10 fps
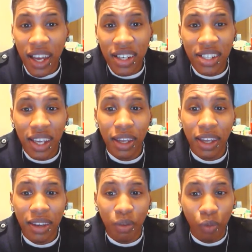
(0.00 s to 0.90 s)
as they
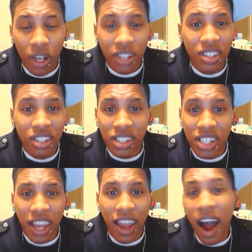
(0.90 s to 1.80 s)
went to
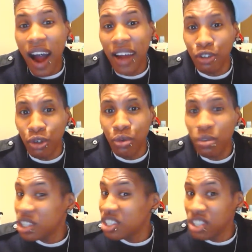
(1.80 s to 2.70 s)
say I
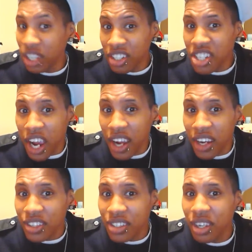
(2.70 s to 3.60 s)
do, shit
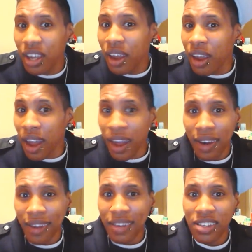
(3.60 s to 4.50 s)
changed.
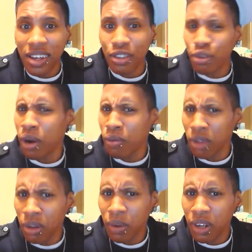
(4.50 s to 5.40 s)
And it's like, do I
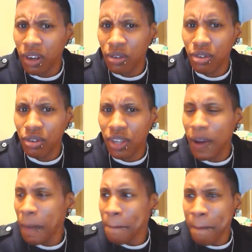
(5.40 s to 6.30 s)
really want to go through
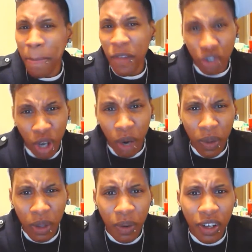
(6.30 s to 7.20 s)
that? Do I
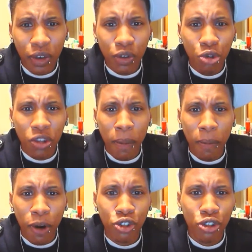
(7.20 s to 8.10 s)
really want to go through that
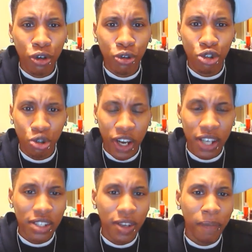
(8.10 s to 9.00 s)
emotional
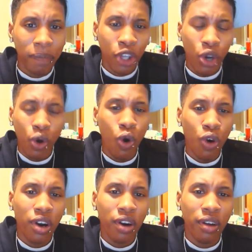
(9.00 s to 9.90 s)
stress?
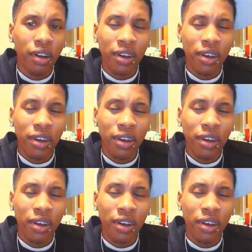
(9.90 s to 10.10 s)
Or